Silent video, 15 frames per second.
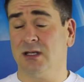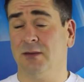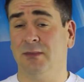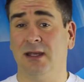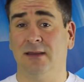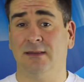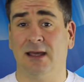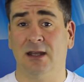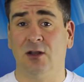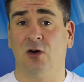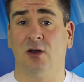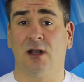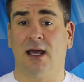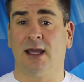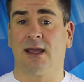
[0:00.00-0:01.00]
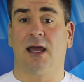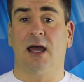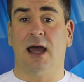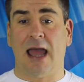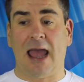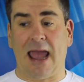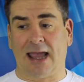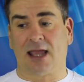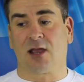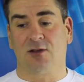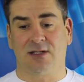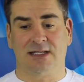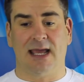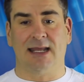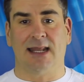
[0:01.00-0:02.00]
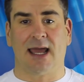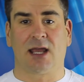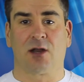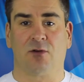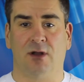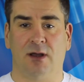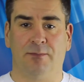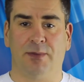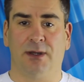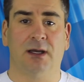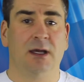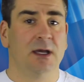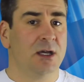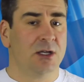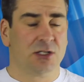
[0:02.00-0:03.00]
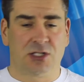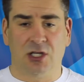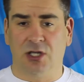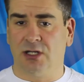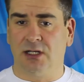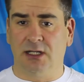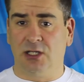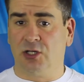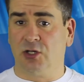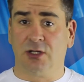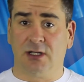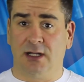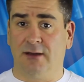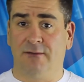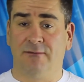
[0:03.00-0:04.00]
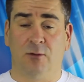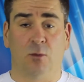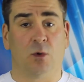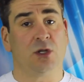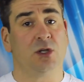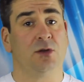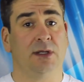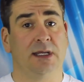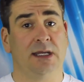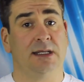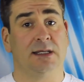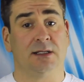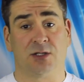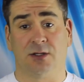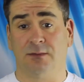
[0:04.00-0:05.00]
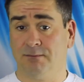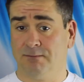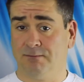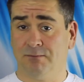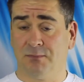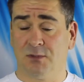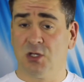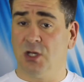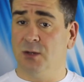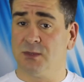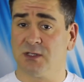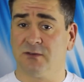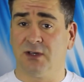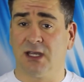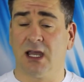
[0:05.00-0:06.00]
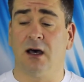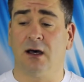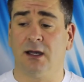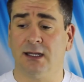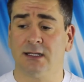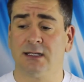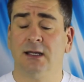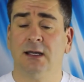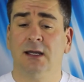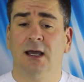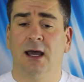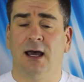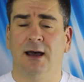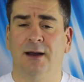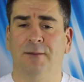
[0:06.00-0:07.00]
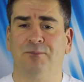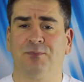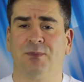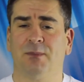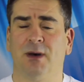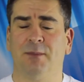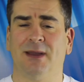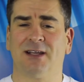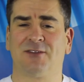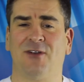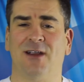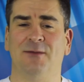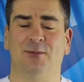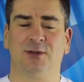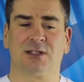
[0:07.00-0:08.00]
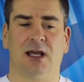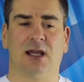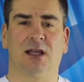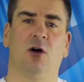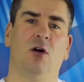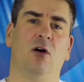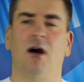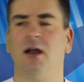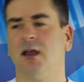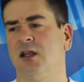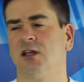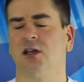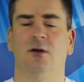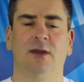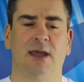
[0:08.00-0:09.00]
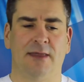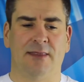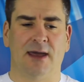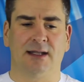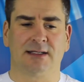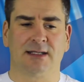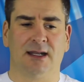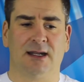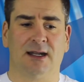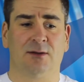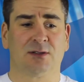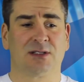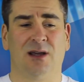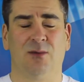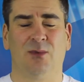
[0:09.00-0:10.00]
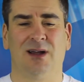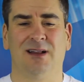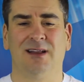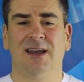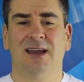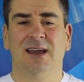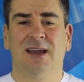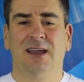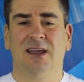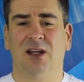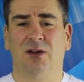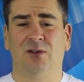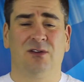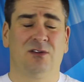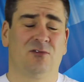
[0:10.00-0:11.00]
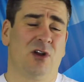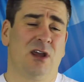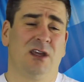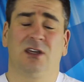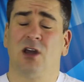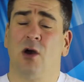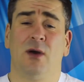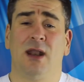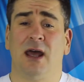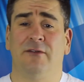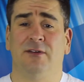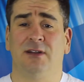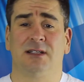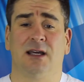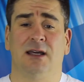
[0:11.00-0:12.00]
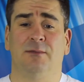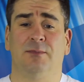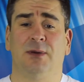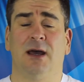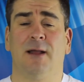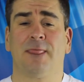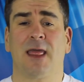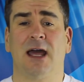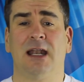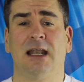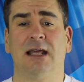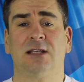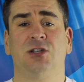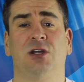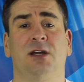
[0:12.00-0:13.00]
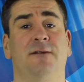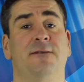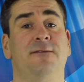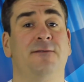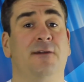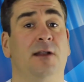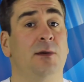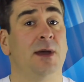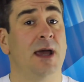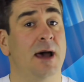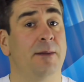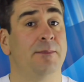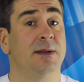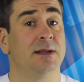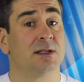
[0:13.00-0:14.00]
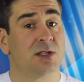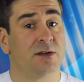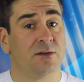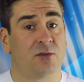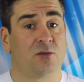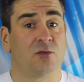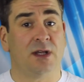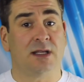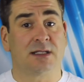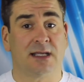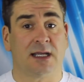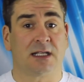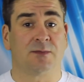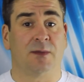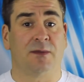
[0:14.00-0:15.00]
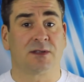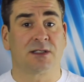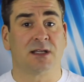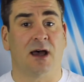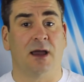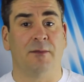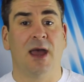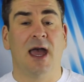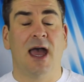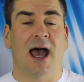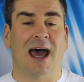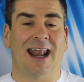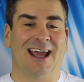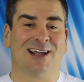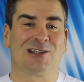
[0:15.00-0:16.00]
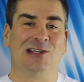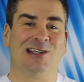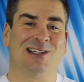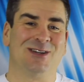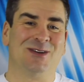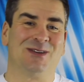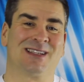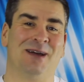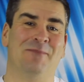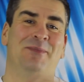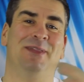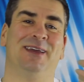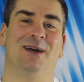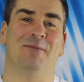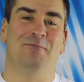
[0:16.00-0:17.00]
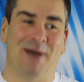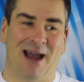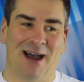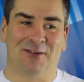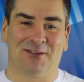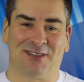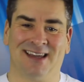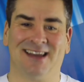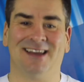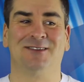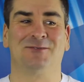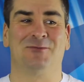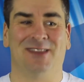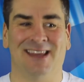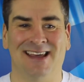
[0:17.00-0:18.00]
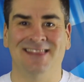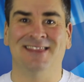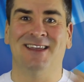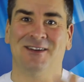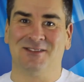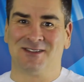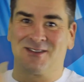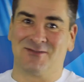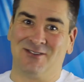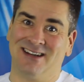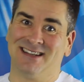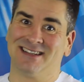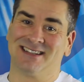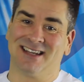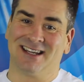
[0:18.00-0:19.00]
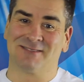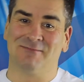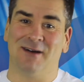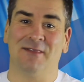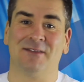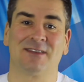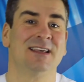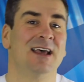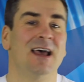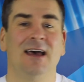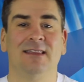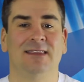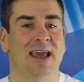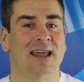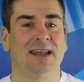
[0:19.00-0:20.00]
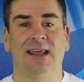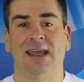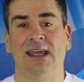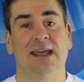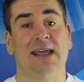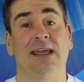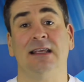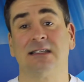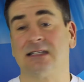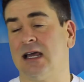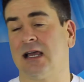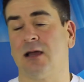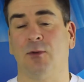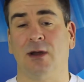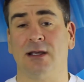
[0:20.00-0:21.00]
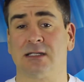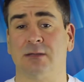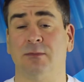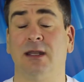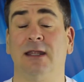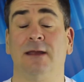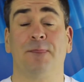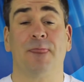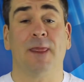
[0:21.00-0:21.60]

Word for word: I mean, they're not like dead accurate, but certainly good enough for what you need in terms of a guide. My best friend was like, oh, I'm going to go and get that done, and I was like, well, you know, great, go and have it done, but unless you're going to follow it up in sort of 3 to 6 months time and actually do something about things within those 3 to 6 months, then it is like a waste of money.